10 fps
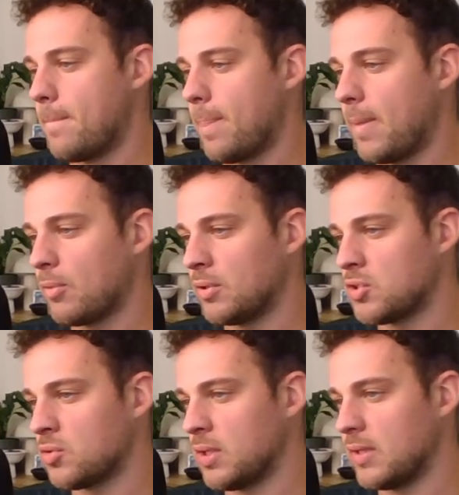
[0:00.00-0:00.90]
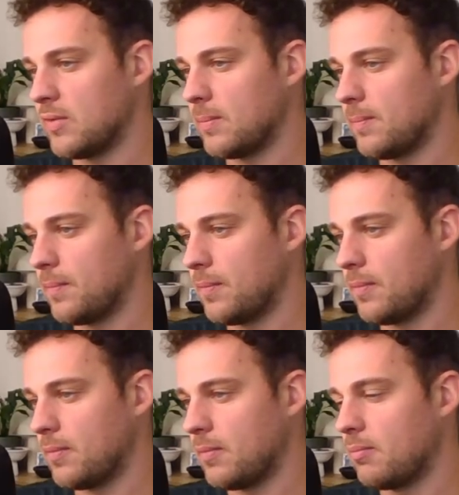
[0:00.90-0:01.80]
gonna try it.
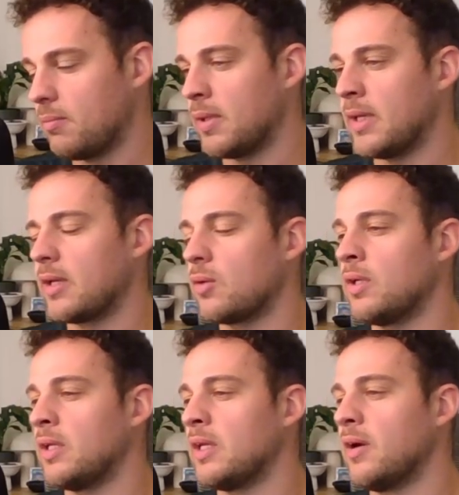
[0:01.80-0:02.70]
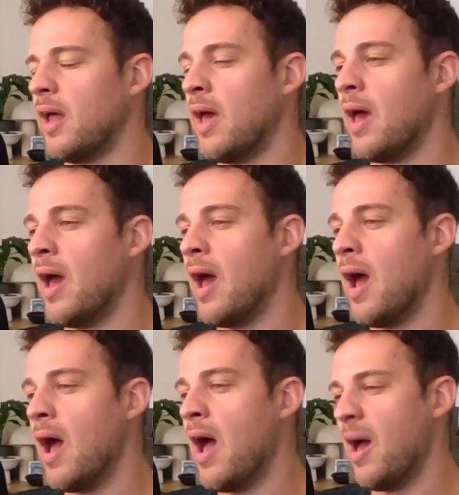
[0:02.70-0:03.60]
Play queen here.
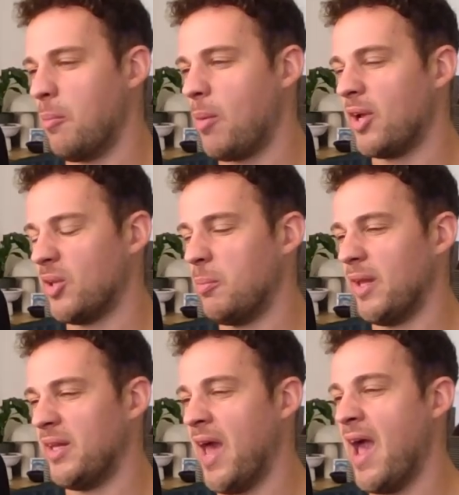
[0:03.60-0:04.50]
Probably gonna play that.